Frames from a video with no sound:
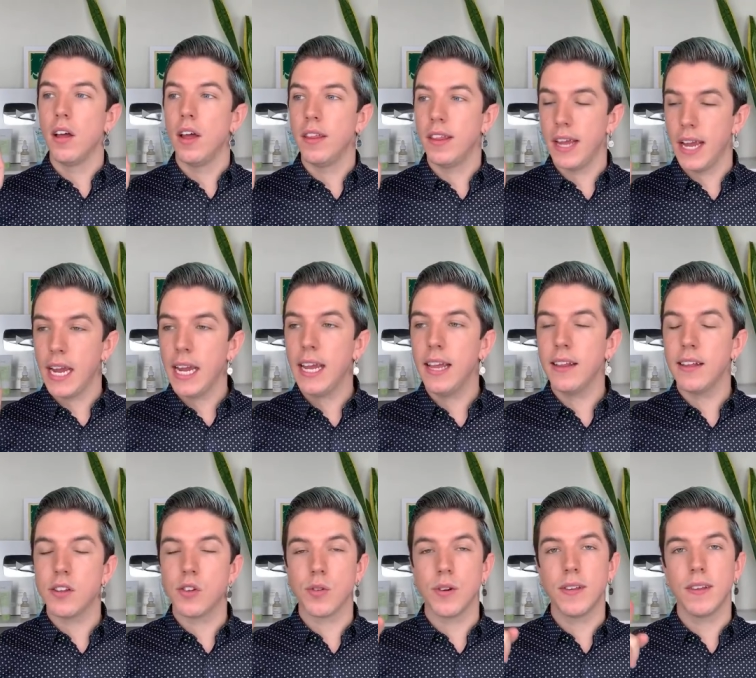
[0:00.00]
The Inkey
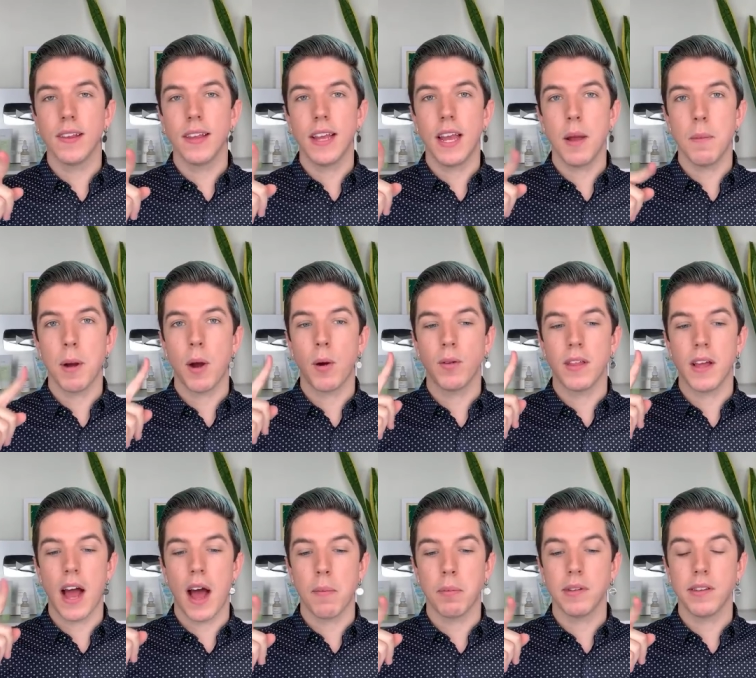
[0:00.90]
List recently came out with
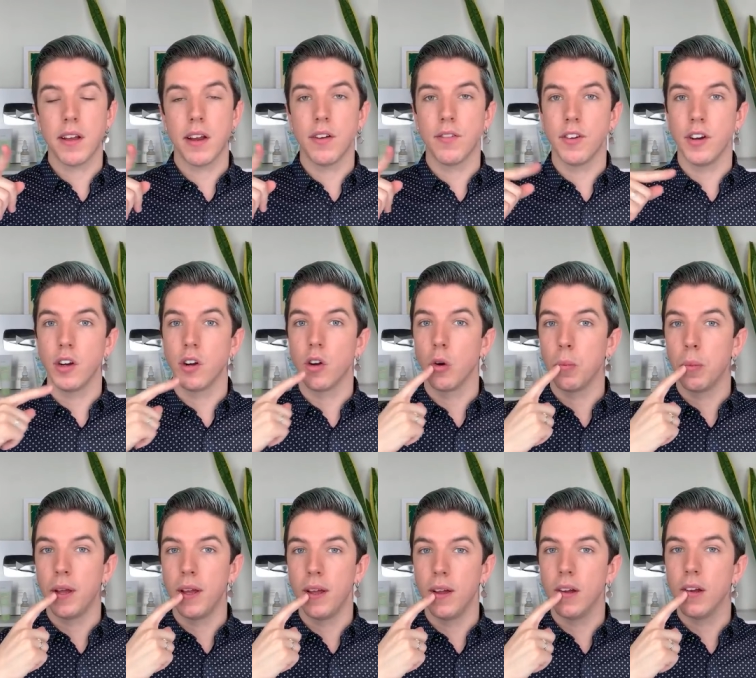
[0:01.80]
an apple cider vinegar
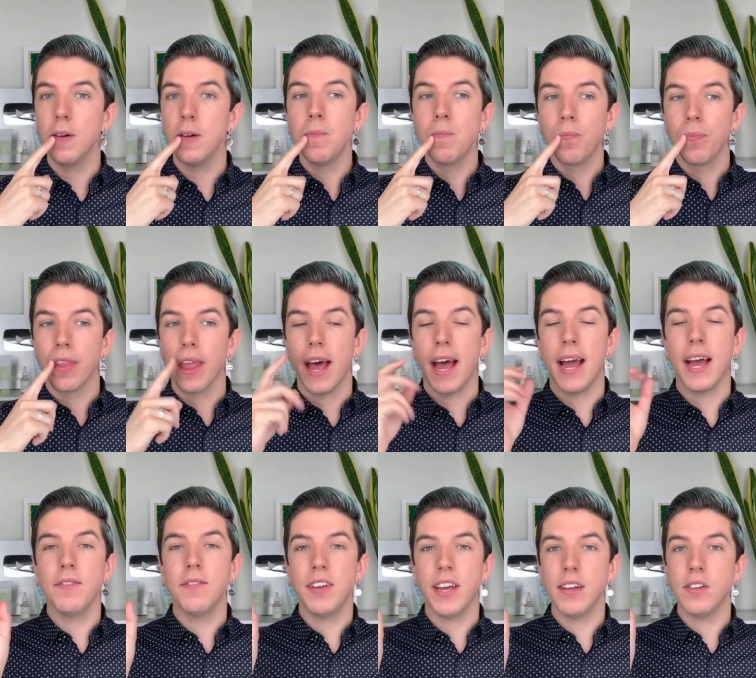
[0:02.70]
peel I
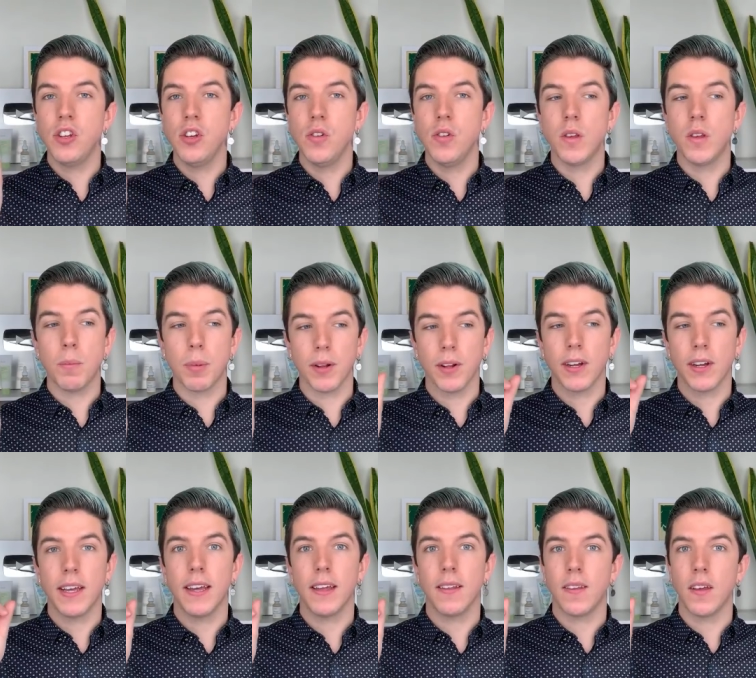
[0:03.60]
have yet to use it, but
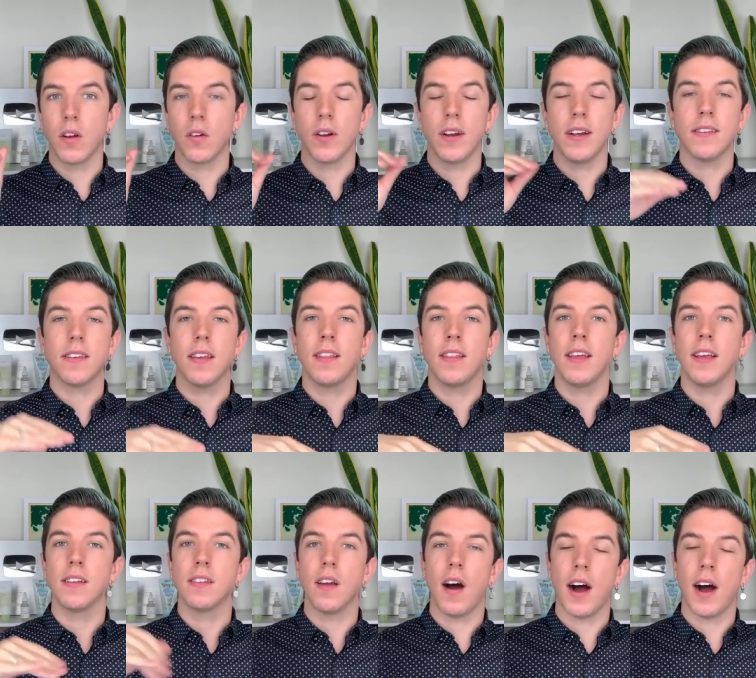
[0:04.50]
looking at the ingredients, I think
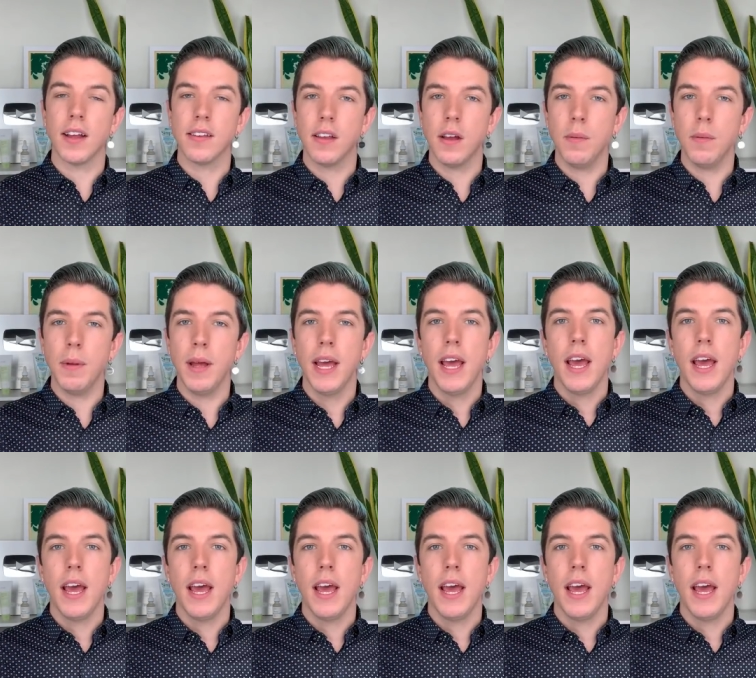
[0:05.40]
it's awesome.